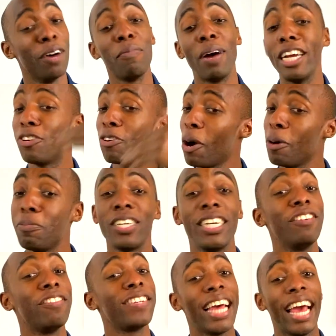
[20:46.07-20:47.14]
my dorm
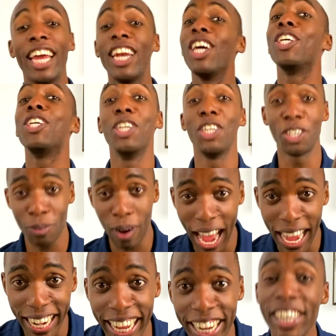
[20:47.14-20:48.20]
chief said, you
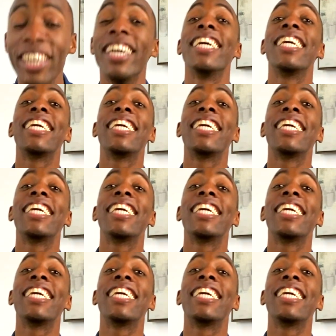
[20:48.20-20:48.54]
tried it,